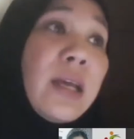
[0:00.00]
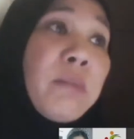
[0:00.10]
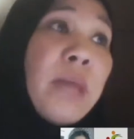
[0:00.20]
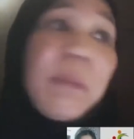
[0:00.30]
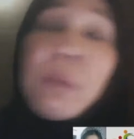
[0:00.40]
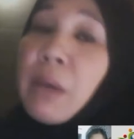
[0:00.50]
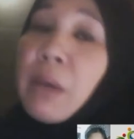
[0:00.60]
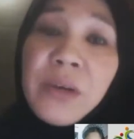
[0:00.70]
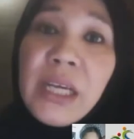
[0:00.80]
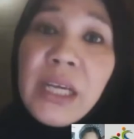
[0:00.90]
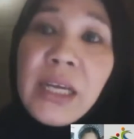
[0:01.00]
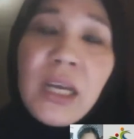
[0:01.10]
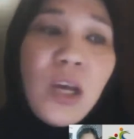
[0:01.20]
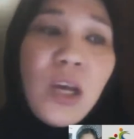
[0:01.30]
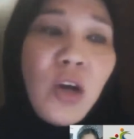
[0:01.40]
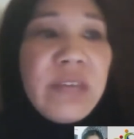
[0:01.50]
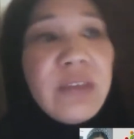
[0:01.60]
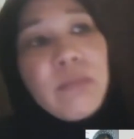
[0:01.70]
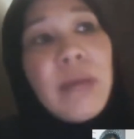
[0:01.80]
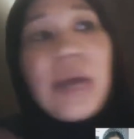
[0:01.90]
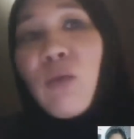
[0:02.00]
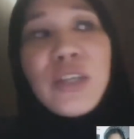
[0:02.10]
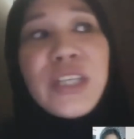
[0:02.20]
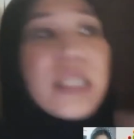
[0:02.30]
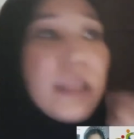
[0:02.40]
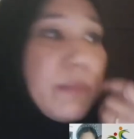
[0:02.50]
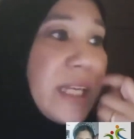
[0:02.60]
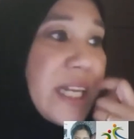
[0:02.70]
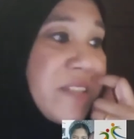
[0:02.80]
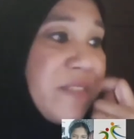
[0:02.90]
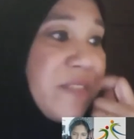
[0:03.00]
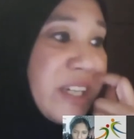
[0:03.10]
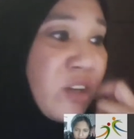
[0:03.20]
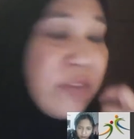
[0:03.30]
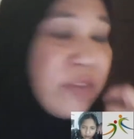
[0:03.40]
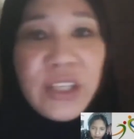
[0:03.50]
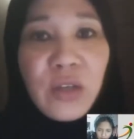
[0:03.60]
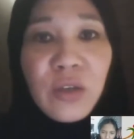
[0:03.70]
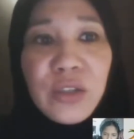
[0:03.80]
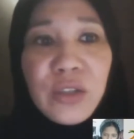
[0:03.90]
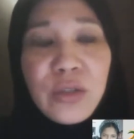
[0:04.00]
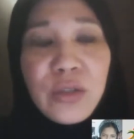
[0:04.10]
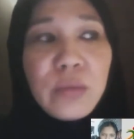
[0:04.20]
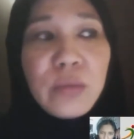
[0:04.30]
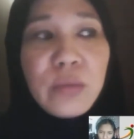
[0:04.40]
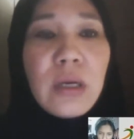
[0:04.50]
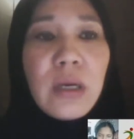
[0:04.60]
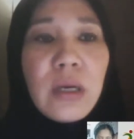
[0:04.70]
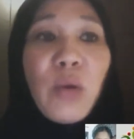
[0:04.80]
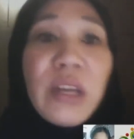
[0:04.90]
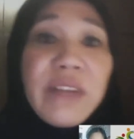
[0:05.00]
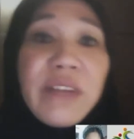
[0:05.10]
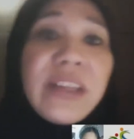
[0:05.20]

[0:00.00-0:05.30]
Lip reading: happy memory, or even by watching something that's funny on video on YouTube. Whatever that